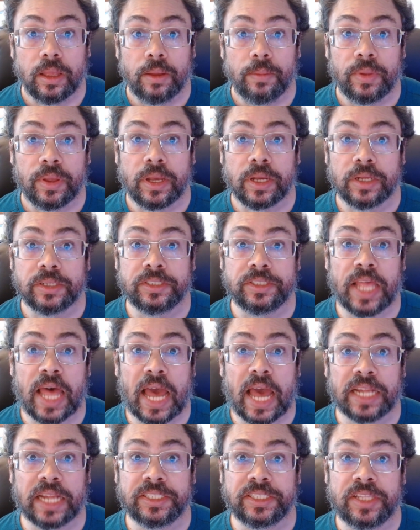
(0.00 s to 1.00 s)
Because
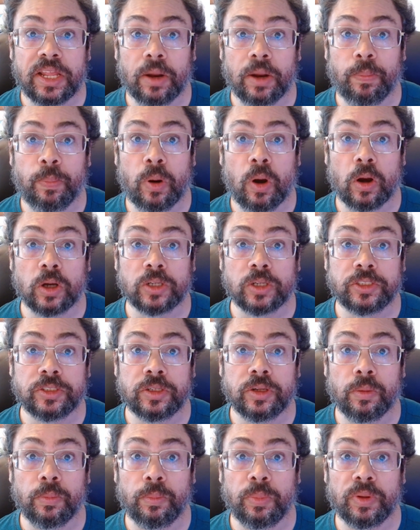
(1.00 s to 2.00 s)
that's their
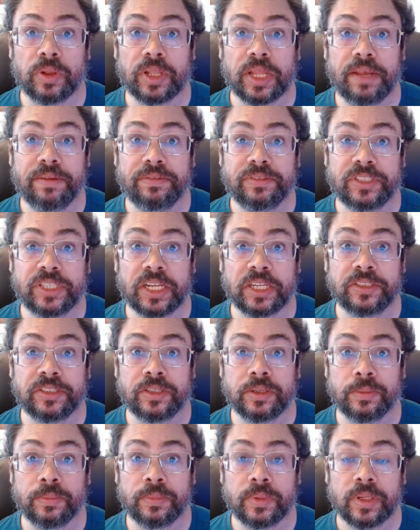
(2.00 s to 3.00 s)
personal belief
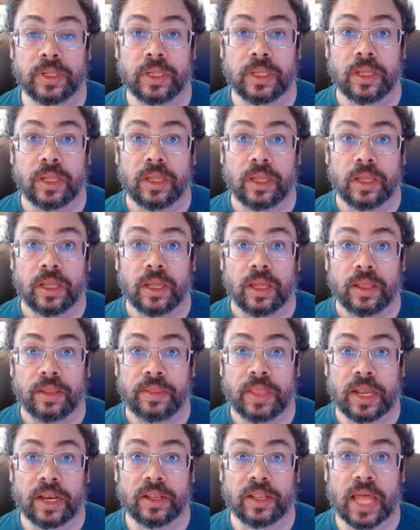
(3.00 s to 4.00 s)
system
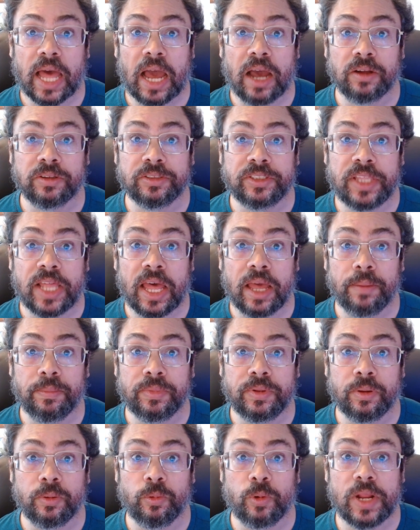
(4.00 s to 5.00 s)
that allows them
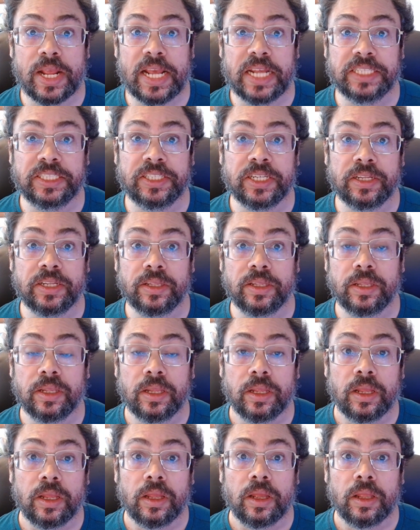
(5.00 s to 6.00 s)
to reason
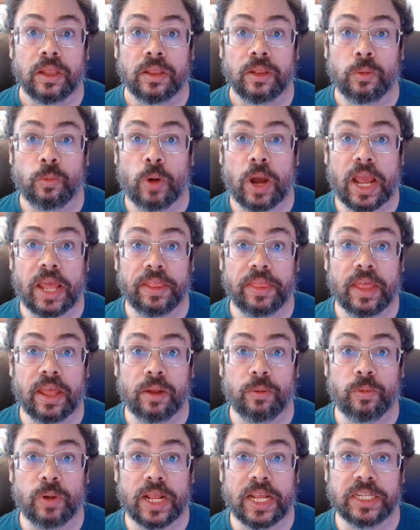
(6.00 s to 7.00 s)
the way they
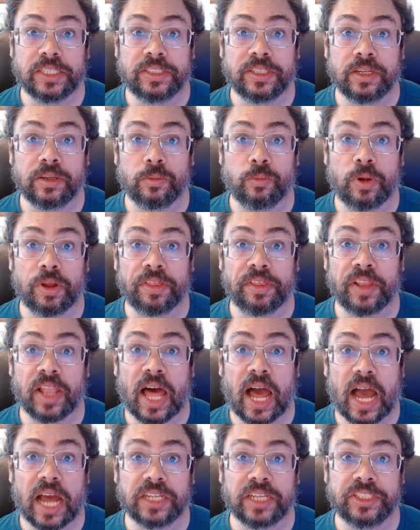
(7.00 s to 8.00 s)
reason with
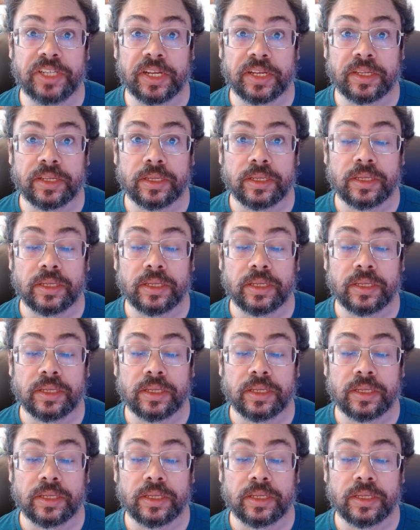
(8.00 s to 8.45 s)
logic.